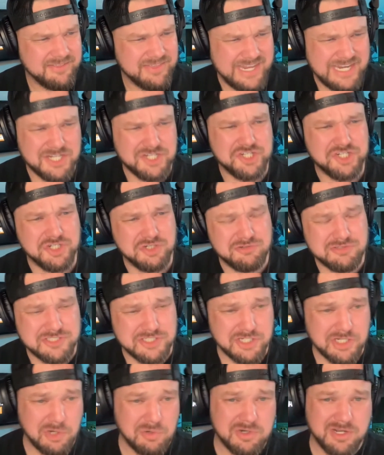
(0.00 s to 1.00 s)
that is
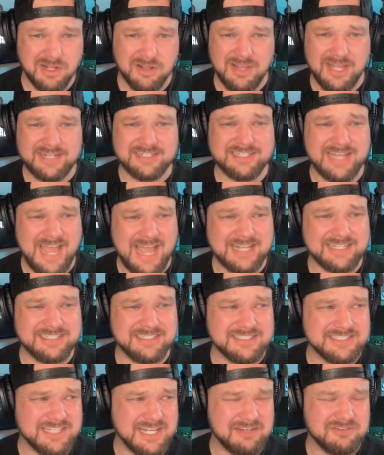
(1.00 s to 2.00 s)
used to go collect
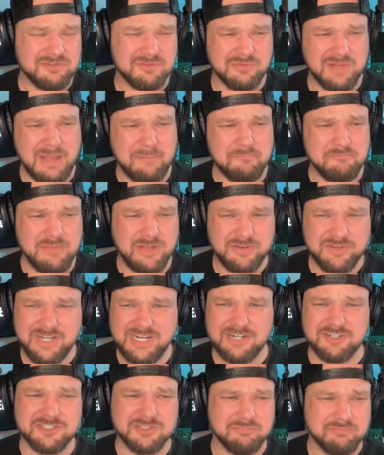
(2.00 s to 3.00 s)
taxes that
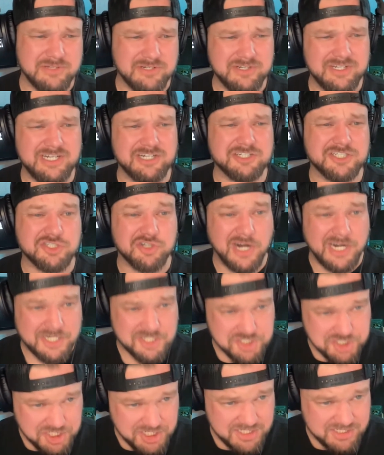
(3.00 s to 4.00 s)
millionaires and billionaires try
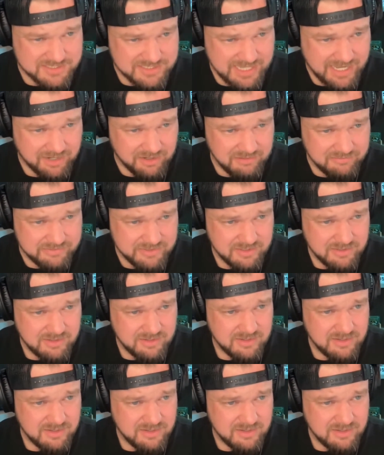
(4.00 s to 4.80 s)
to cheat us out of?